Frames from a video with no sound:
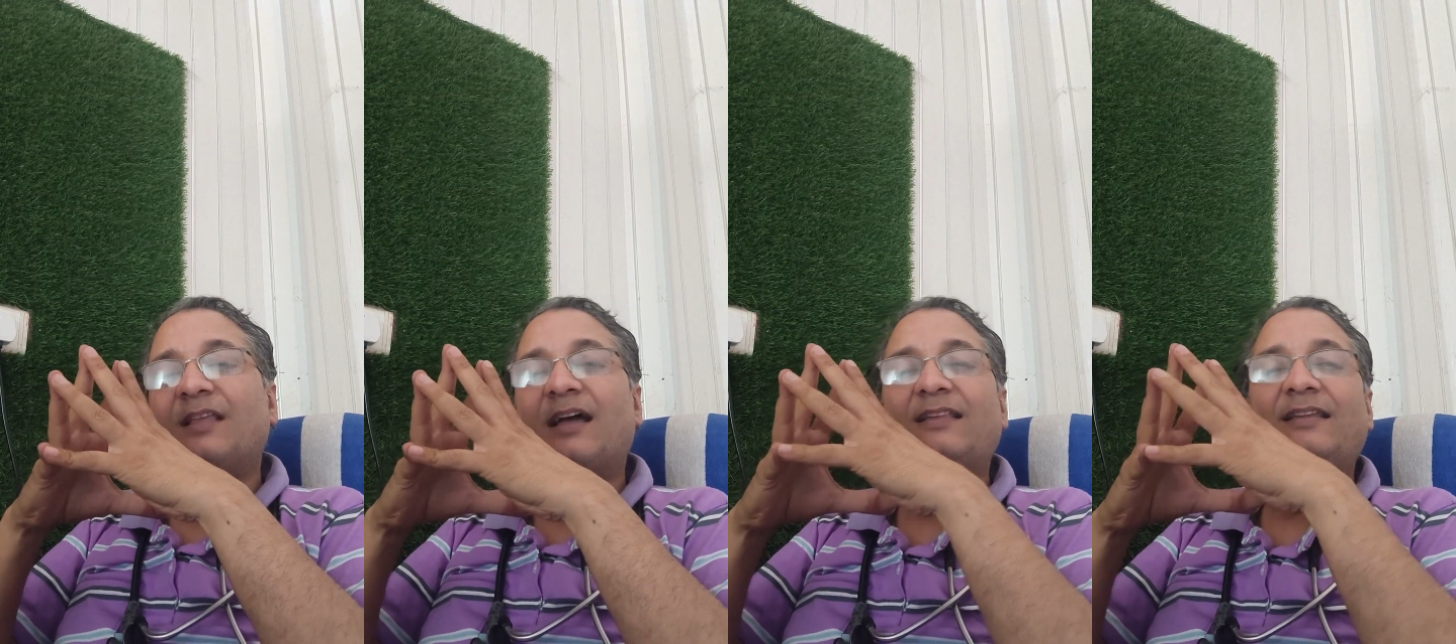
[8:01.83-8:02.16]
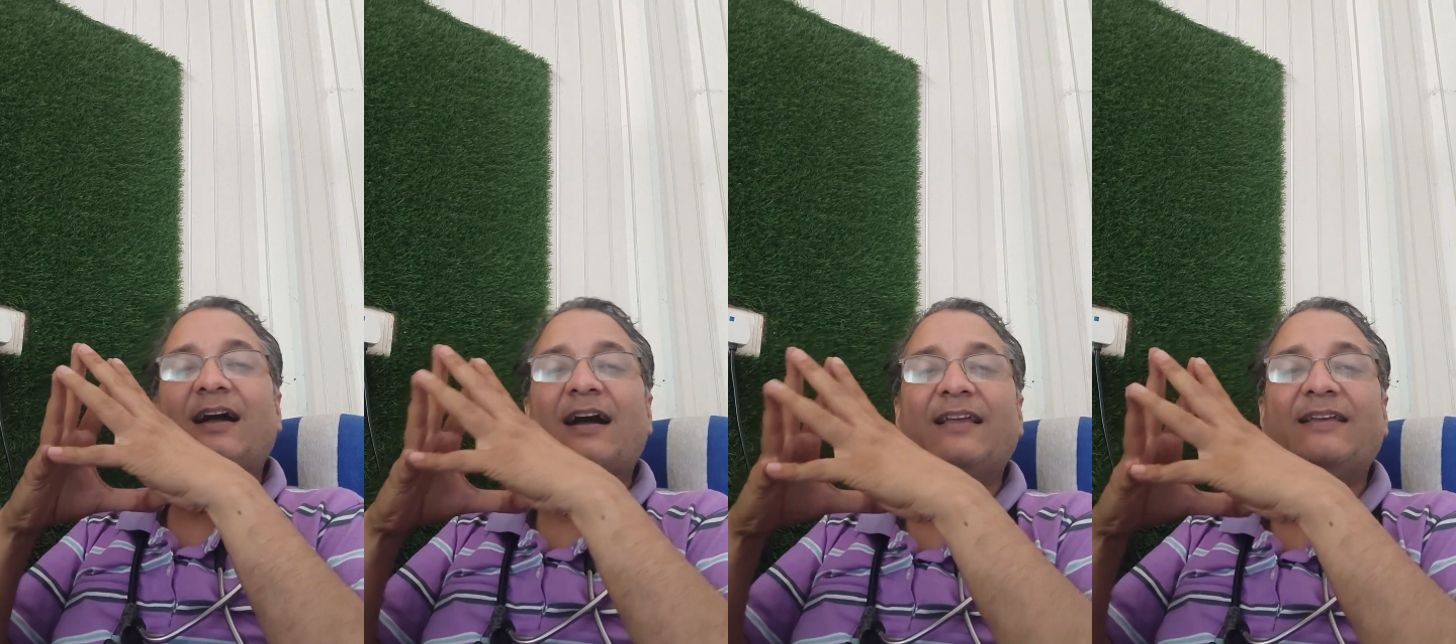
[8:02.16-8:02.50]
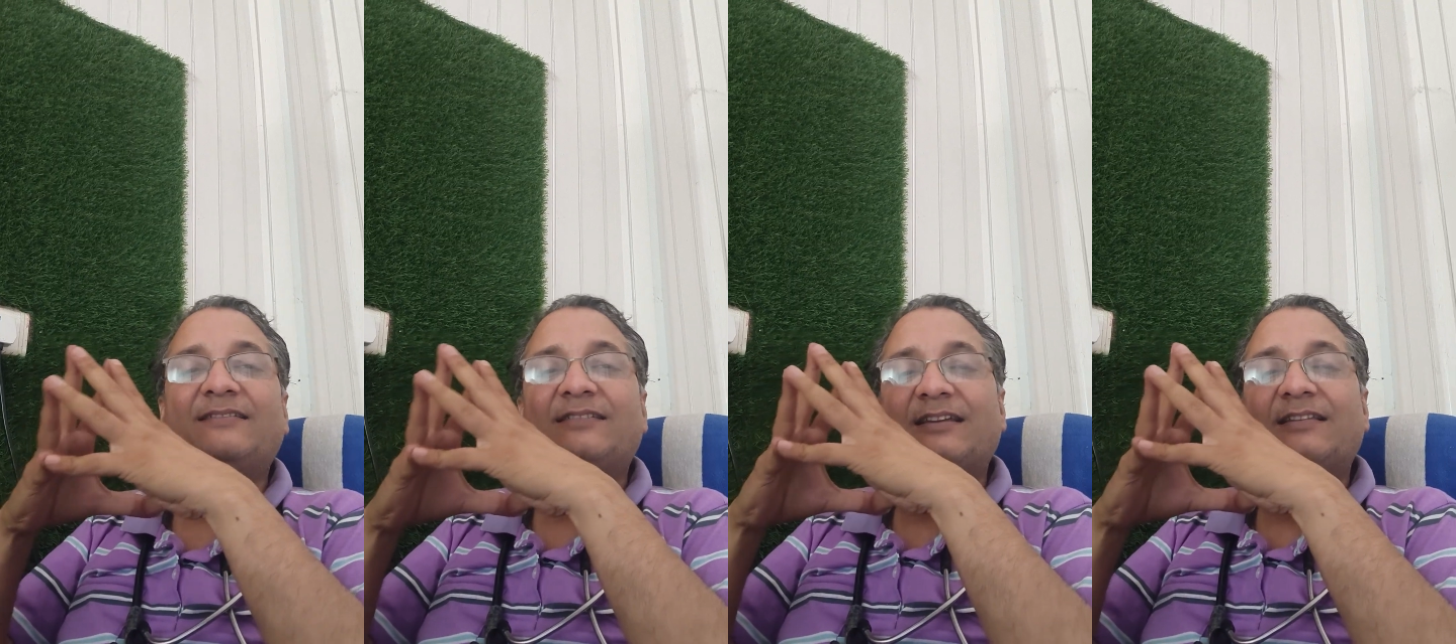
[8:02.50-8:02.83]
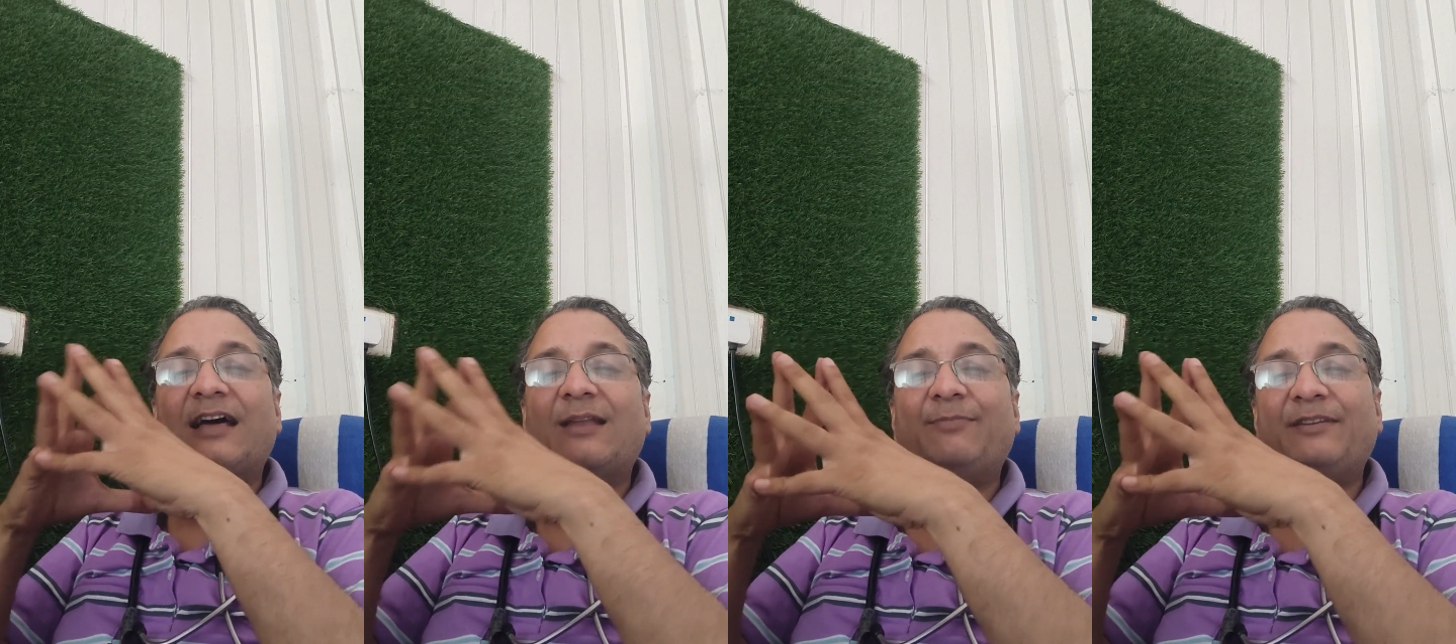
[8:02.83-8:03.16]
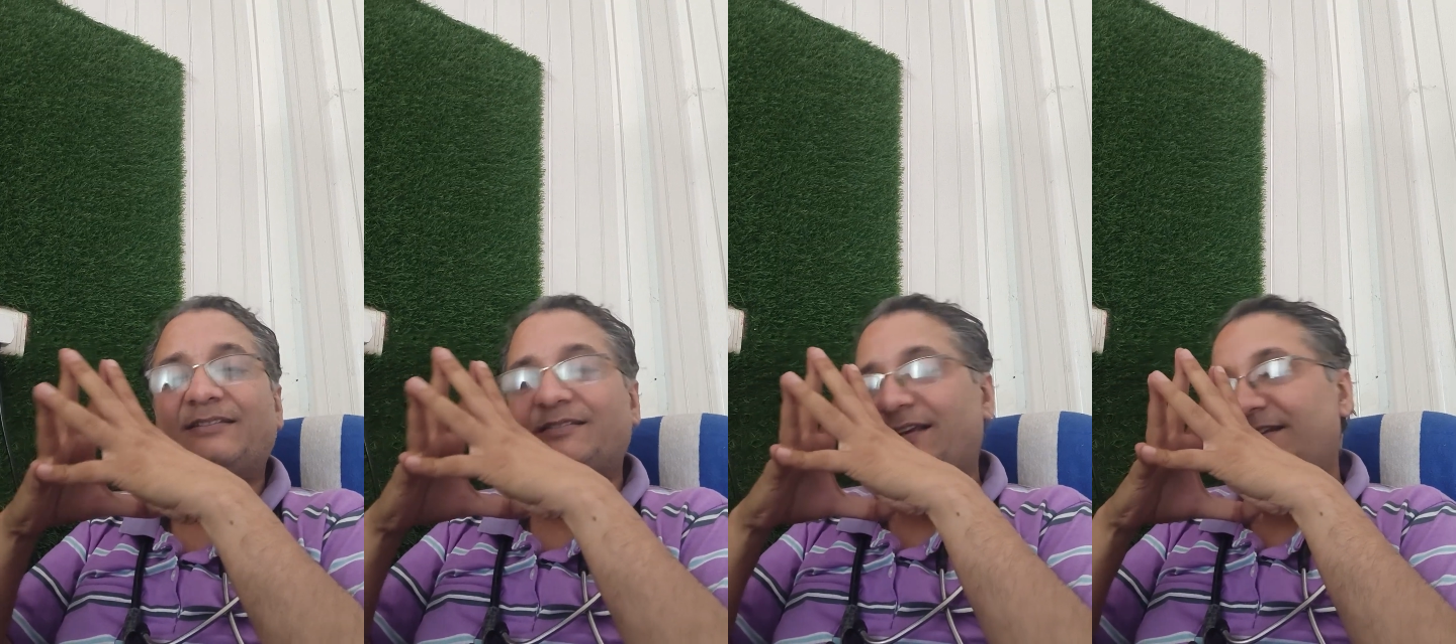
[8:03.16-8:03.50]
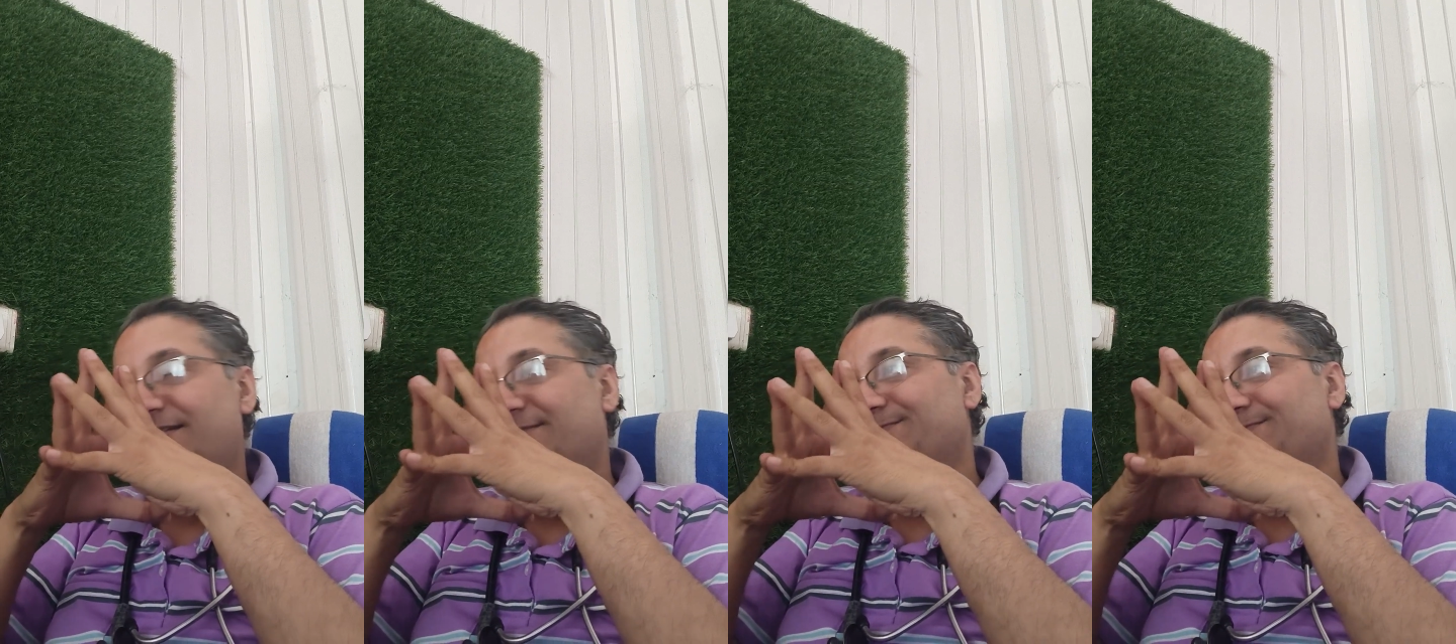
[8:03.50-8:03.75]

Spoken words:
and the highest enthalpy state.